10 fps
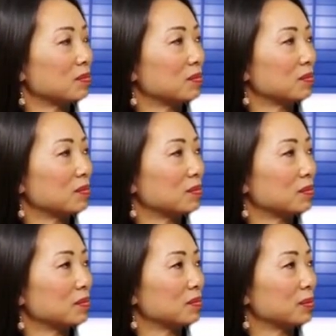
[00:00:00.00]

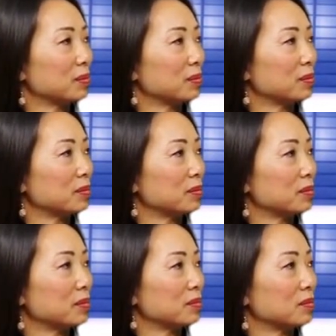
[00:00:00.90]

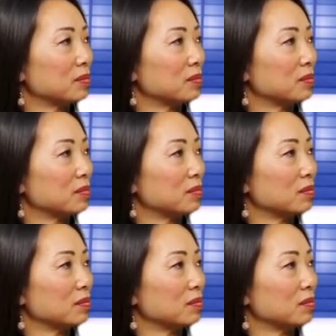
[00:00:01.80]

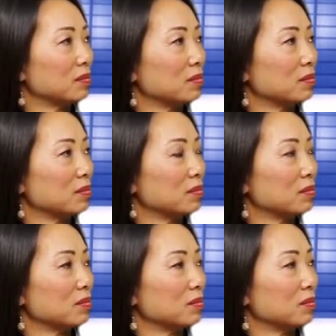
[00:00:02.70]

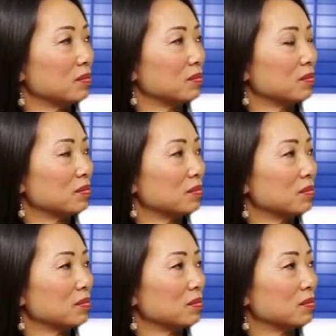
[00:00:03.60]

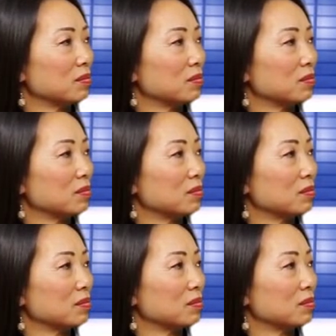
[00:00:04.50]

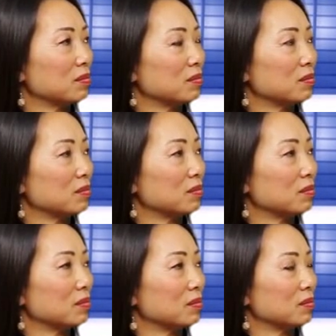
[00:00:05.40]

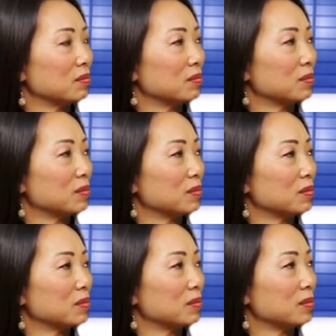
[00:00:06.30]

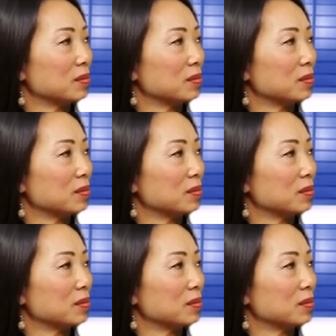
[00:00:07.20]
(not speaking)